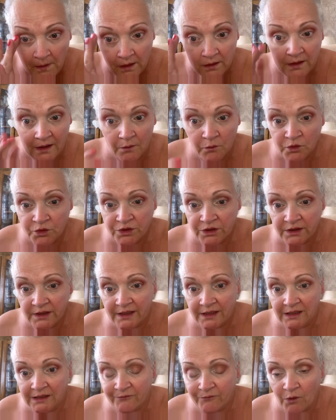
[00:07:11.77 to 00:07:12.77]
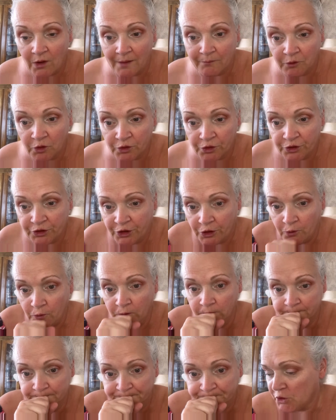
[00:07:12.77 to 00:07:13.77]
Now underneath, what I'm going to
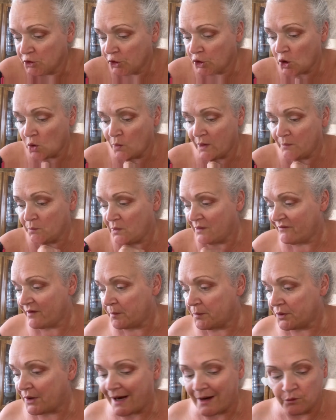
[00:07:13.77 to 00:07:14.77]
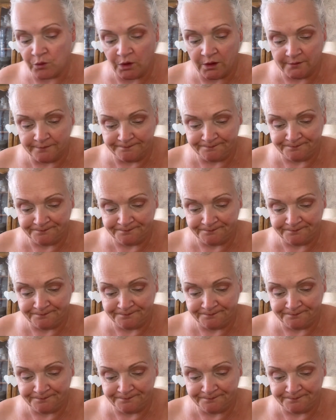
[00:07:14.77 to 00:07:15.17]
do, I'm going to go in with a brown.